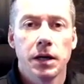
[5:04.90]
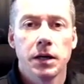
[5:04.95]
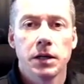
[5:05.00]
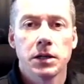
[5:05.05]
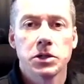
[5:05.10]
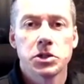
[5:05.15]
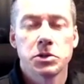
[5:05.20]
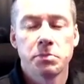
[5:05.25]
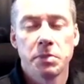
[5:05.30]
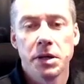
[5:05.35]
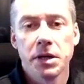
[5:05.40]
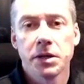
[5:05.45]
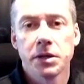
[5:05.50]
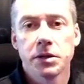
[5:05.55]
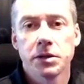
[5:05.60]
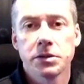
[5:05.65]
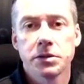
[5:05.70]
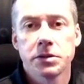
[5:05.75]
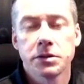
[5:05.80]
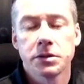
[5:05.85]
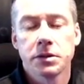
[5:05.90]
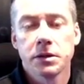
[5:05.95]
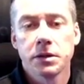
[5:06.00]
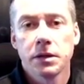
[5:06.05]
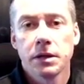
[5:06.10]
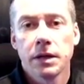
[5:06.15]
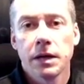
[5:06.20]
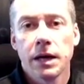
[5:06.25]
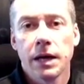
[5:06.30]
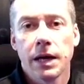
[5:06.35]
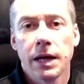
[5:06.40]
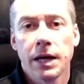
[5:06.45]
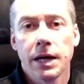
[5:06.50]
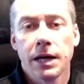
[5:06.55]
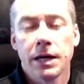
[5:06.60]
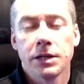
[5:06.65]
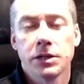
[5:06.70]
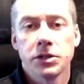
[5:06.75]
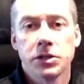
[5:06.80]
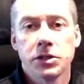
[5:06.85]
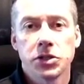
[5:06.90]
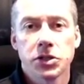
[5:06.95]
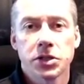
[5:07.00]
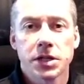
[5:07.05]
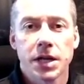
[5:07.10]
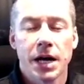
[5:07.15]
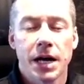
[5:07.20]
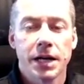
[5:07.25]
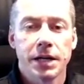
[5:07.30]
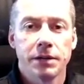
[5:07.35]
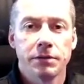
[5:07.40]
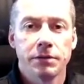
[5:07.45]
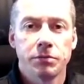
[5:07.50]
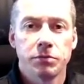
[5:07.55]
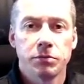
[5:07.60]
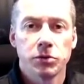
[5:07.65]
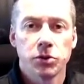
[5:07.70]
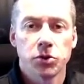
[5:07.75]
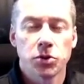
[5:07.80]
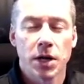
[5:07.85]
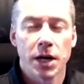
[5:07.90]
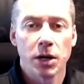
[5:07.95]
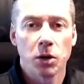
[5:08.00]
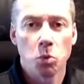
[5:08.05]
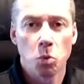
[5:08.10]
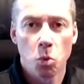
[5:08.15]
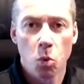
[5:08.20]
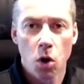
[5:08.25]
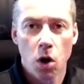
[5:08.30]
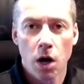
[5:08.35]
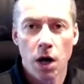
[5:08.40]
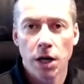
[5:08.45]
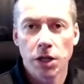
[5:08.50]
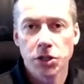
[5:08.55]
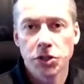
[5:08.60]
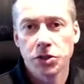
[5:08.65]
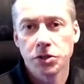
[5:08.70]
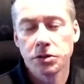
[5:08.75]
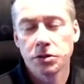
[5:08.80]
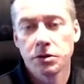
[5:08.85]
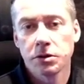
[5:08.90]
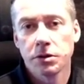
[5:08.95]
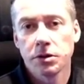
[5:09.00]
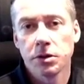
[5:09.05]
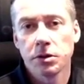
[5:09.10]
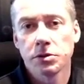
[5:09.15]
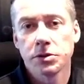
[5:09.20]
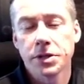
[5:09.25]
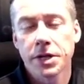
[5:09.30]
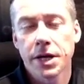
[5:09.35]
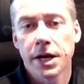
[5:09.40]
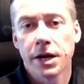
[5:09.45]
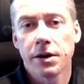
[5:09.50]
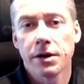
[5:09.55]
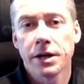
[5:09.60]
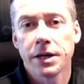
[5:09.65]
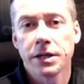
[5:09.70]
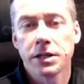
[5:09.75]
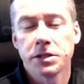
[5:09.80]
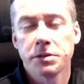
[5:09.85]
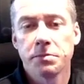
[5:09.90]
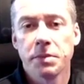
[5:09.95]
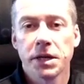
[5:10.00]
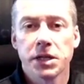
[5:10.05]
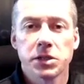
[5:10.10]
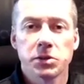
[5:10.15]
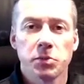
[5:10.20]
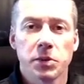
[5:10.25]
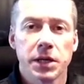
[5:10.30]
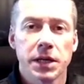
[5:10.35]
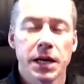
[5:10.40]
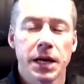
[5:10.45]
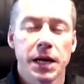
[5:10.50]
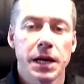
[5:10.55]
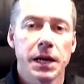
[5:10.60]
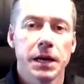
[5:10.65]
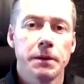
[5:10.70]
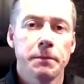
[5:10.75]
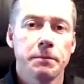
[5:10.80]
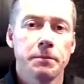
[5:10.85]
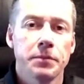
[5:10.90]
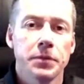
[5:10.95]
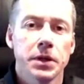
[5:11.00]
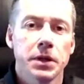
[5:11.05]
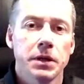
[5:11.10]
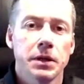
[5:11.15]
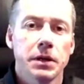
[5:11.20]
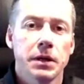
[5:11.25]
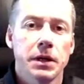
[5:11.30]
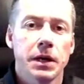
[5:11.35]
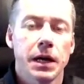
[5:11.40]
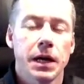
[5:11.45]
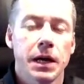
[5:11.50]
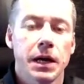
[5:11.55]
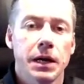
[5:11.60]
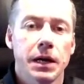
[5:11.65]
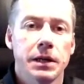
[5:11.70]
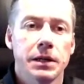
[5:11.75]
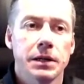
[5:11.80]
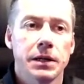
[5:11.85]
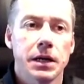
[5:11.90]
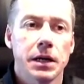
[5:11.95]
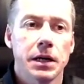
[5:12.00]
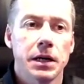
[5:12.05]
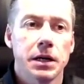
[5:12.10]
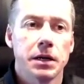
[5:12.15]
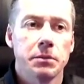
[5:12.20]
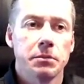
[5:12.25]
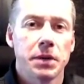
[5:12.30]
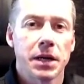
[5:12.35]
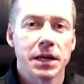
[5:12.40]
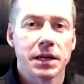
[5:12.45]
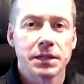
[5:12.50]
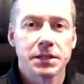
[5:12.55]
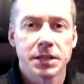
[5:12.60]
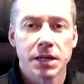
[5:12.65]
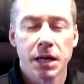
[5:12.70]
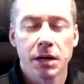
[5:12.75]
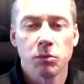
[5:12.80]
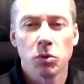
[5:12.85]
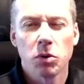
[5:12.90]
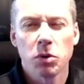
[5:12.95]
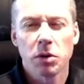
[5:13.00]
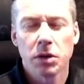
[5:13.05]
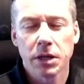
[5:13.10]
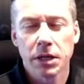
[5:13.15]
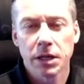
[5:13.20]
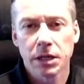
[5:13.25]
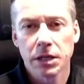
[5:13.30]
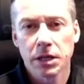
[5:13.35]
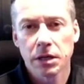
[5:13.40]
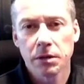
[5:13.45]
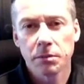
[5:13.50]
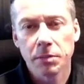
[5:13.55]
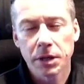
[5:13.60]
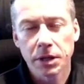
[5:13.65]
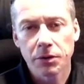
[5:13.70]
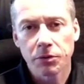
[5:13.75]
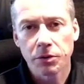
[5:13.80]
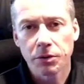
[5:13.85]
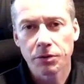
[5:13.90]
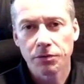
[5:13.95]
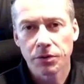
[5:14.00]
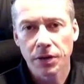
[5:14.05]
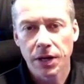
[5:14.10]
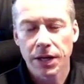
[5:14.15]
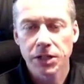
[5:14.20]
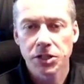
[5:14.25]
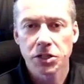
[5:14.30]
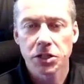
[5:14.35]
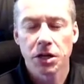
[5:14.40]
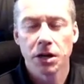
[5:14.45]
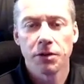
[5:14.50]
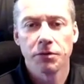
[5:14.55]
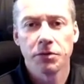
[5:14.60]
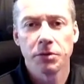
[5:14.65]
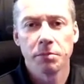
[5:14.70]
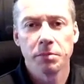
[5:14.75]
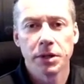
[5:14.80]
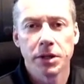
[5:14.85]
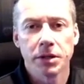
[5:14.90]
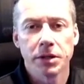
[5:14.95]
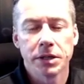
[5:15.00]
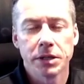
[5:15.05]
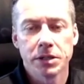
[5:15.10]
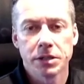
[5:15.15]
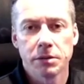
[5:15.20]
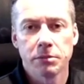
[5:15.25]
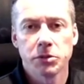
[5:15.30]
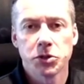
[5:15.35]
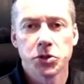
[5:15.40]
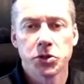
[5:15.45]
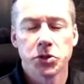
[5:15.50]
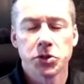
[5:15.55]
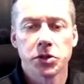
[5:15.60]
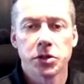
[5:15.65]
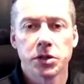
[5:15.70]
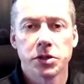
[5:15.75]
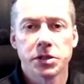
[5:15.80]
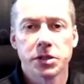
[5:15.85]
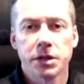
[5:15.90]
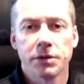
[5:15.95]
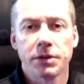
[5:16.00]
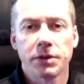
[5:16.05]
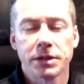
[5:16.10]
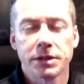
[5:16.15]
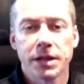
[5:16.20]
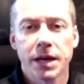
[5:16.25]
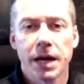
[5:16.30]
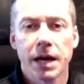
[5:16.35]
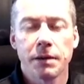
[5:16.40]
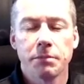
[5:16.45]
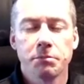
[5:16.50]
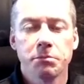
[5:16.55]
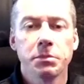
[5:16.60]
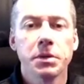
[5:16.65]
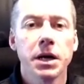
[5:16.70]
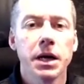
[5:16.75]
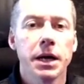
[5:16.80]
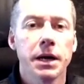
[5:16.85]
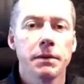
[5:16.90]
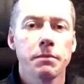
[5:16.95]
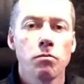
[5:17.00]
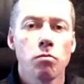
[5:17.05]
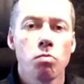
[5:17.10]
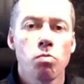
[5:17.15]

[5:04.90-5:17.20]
speakers, and just kind of try to wash those areas best we can. And like I said, we'll get a little bit of reflection off the buildings, I'm sure, and stuff like that. But